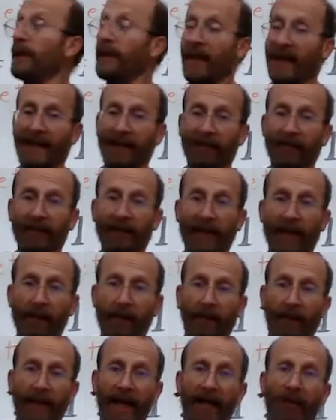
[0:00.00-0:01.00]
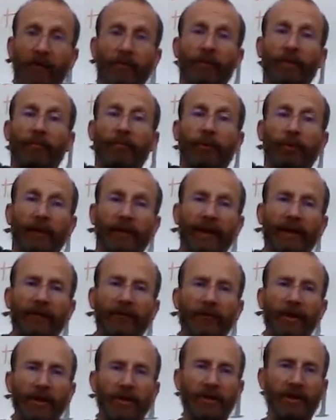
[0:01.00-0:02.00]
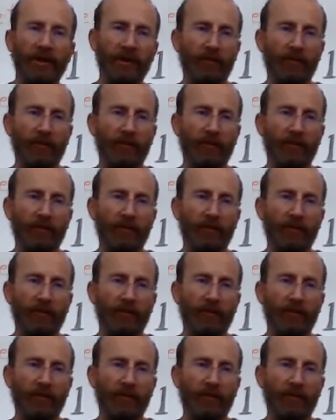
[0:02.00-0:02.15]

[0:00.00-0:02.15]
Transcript: I'd have to climb the ladder and be pulling that direction.